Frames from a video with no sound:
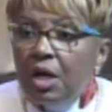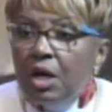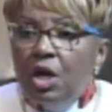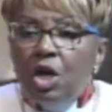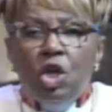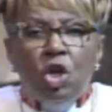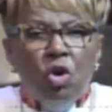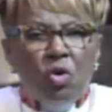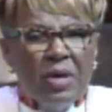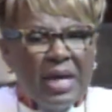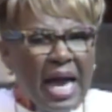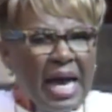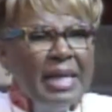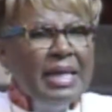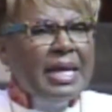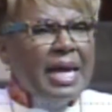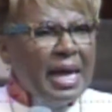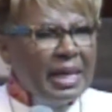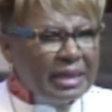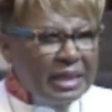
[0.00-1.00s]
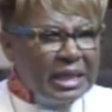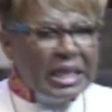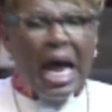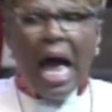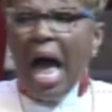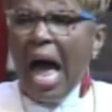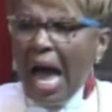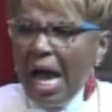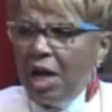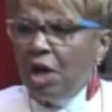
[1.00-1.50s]
You can get
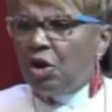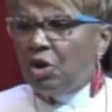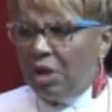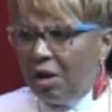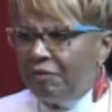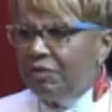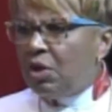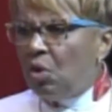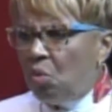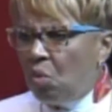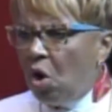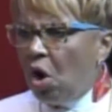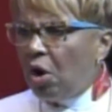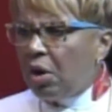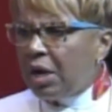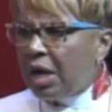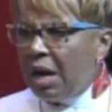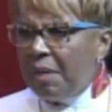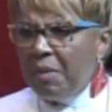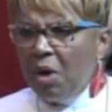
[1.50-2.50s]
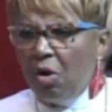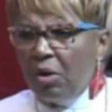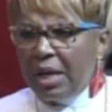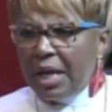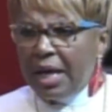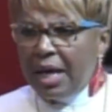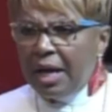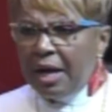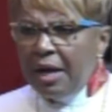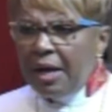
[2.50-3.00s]
tired of the work, come on
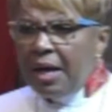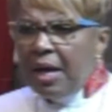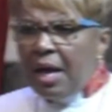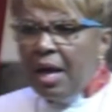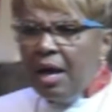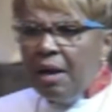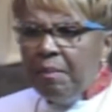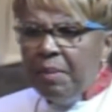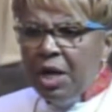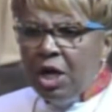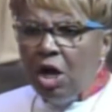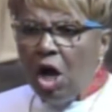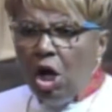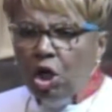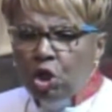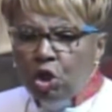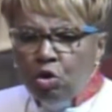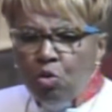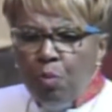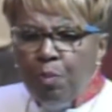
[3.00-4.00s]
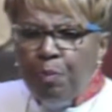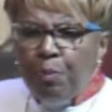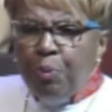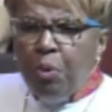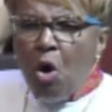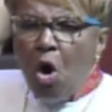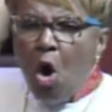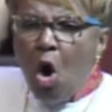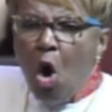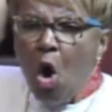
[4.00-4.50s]
here, because you
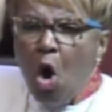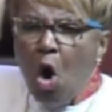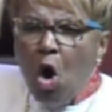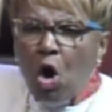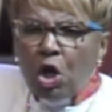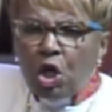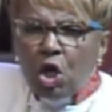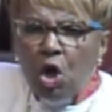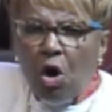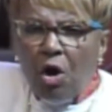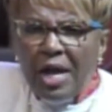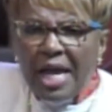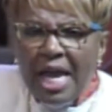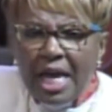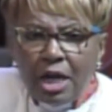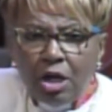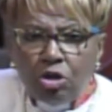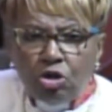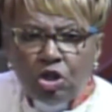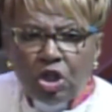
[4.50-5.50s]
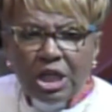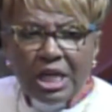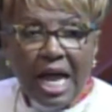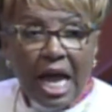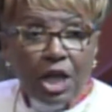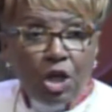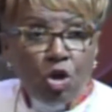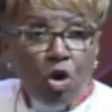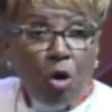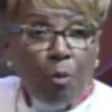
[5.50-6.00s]
pour your energy
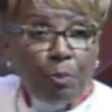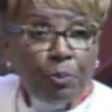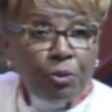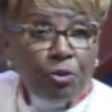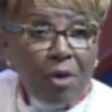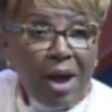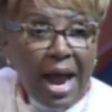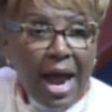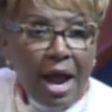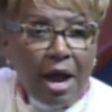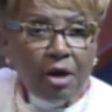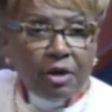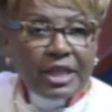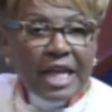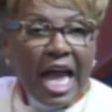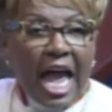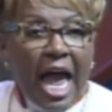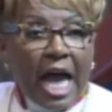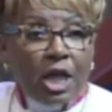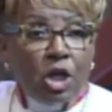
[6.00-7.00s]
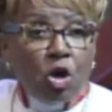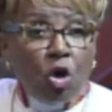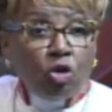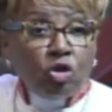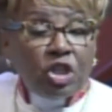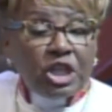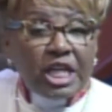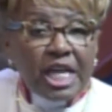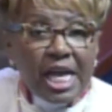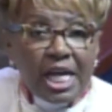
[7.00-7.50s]
and your prayers and your
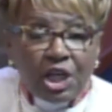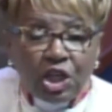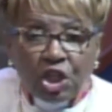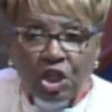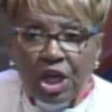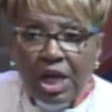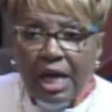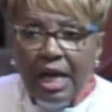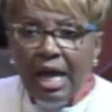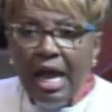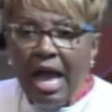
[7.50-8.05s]
teaching